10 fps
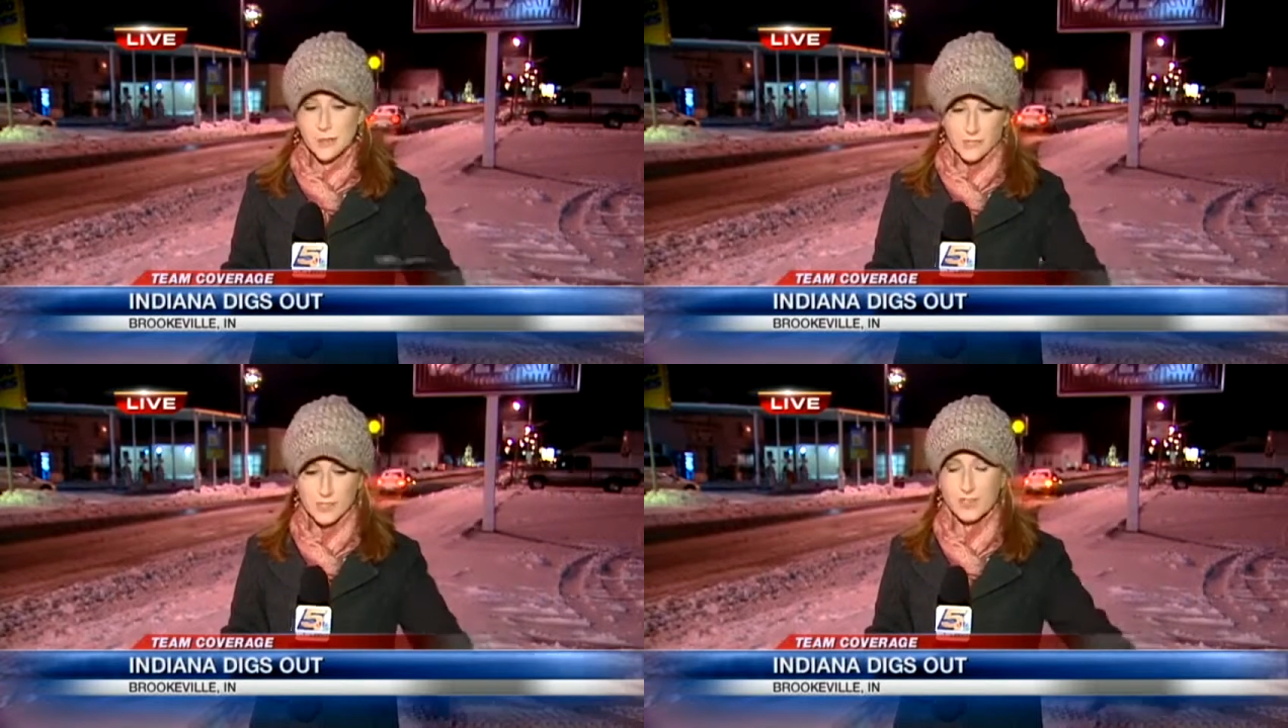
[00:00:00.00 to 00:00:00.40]

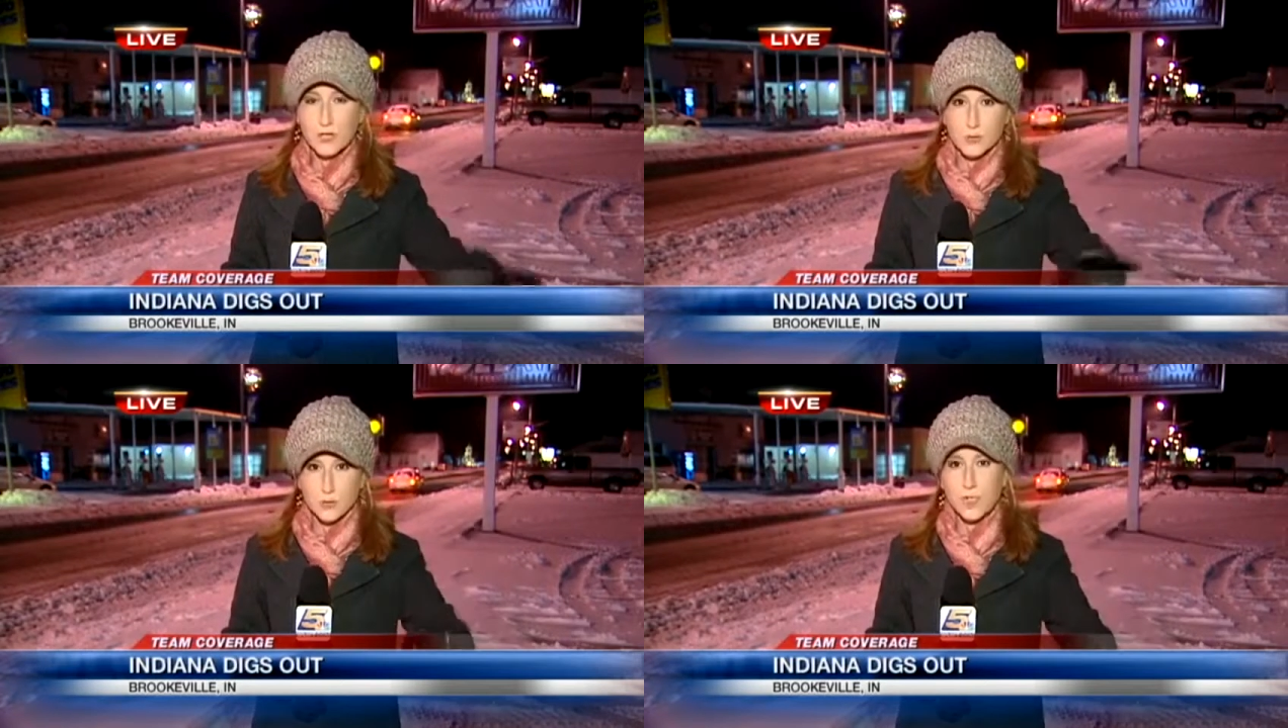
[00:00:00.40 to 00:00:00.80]
That's the
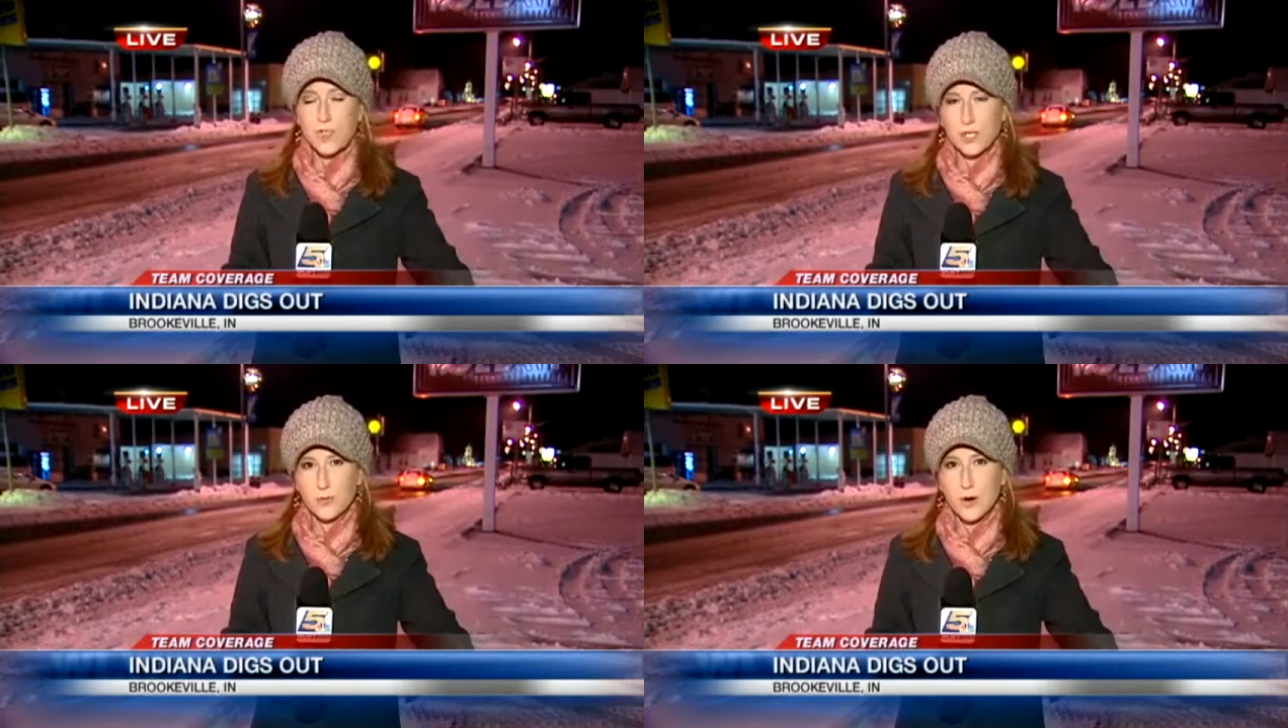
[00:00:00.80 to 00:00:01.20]

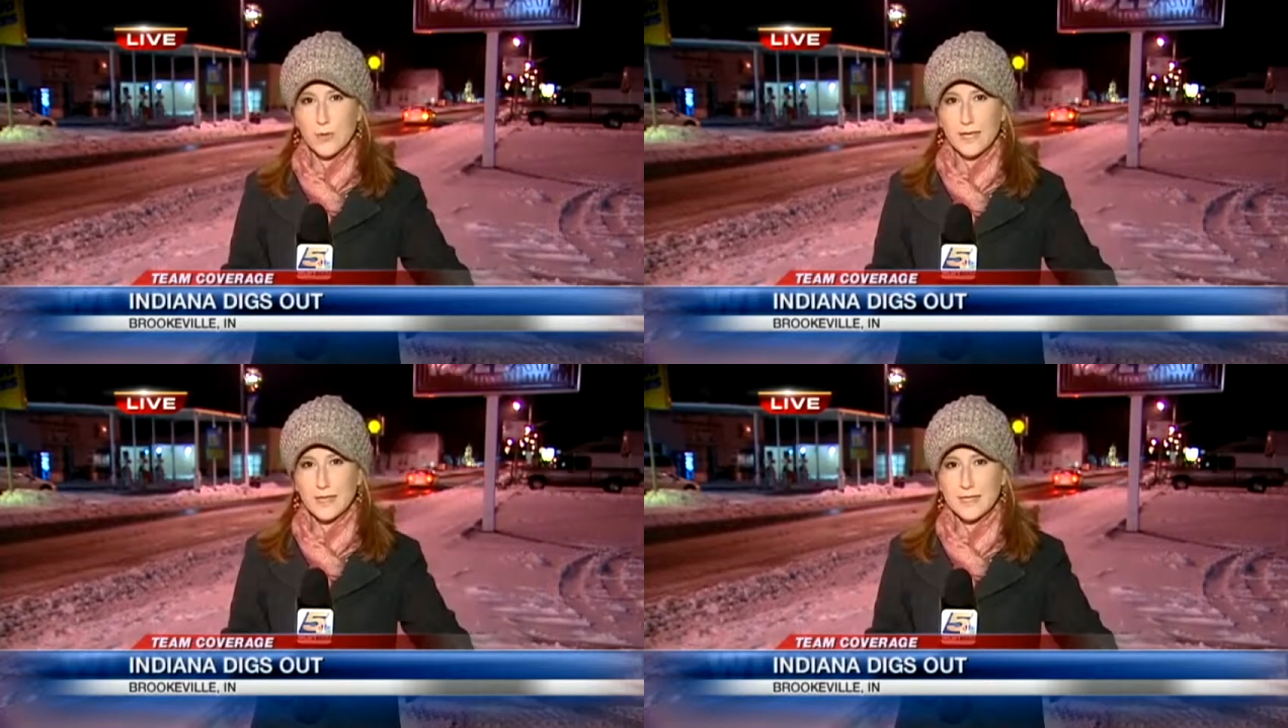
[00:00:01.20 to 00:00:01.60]
transportation
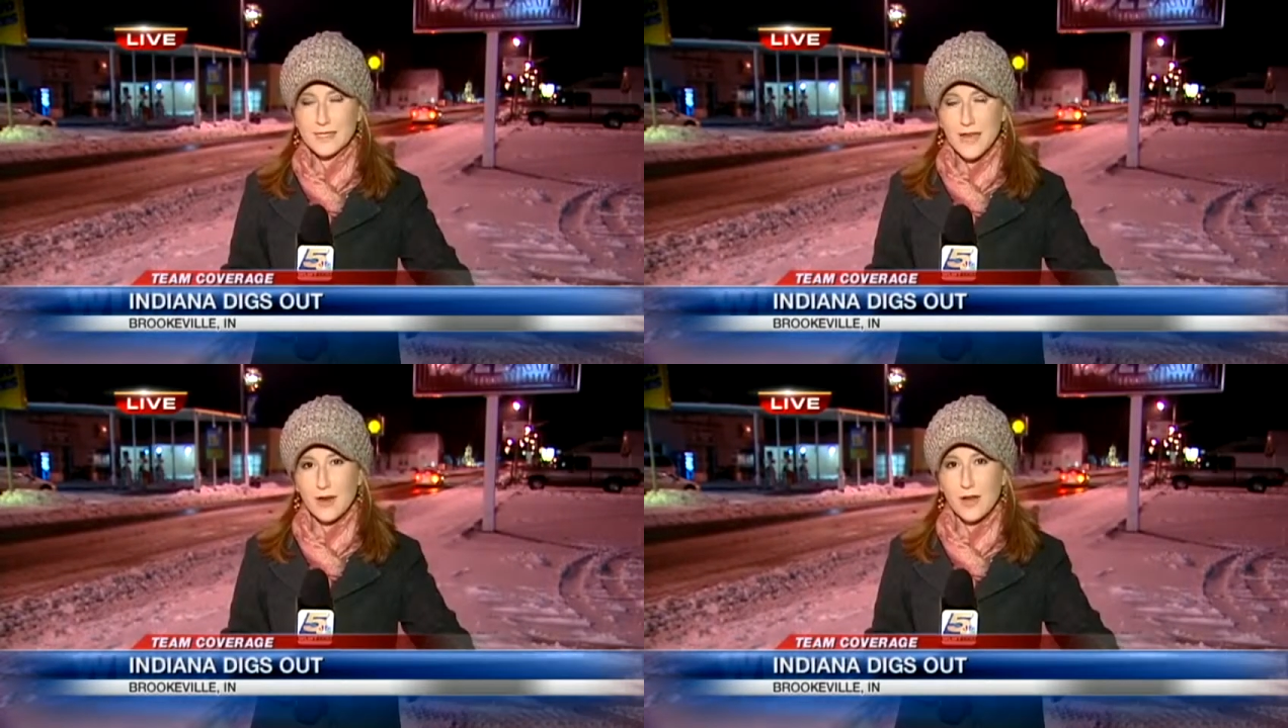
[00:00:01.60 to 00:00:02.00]
department in
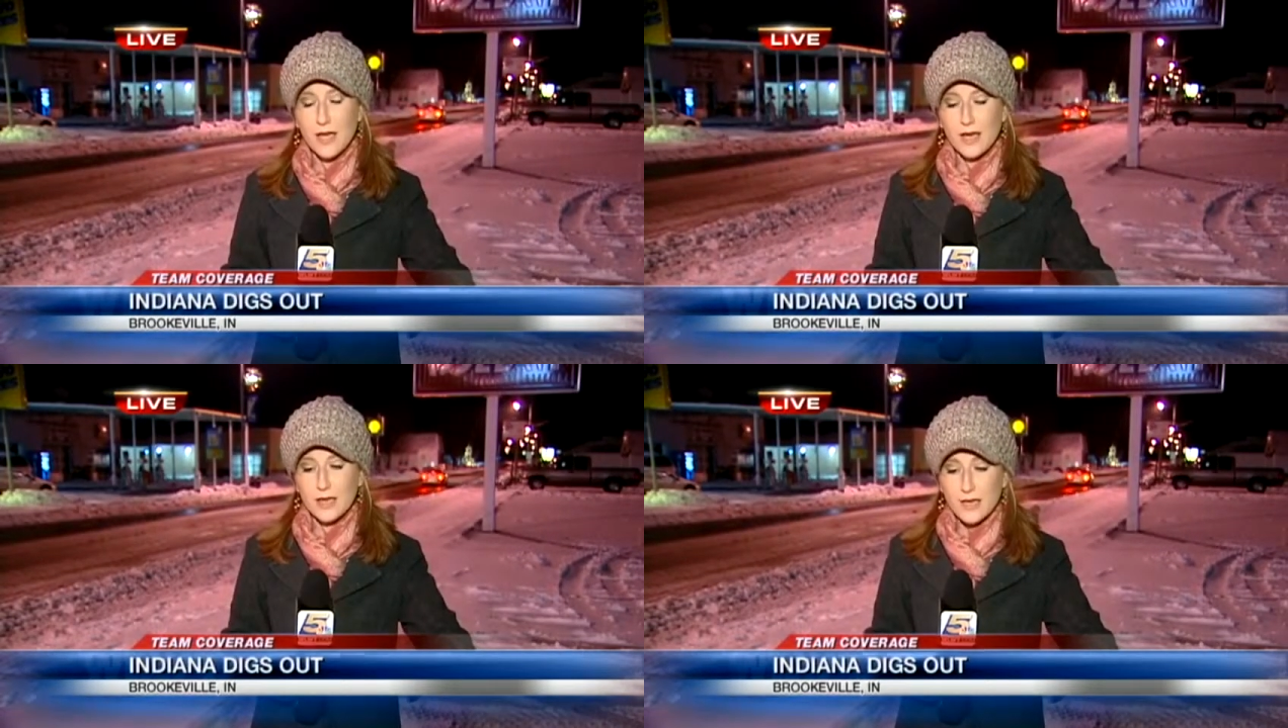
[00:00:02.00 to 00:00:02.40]
this
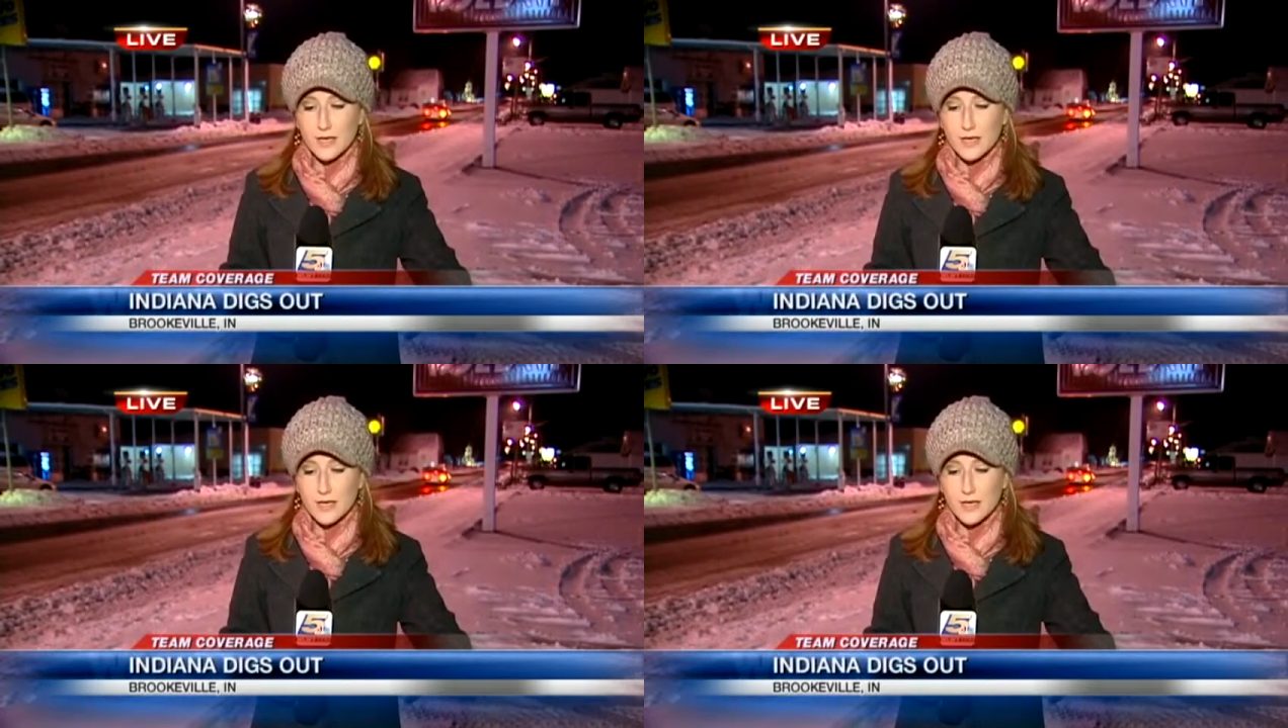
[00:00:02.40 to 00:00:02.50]
area.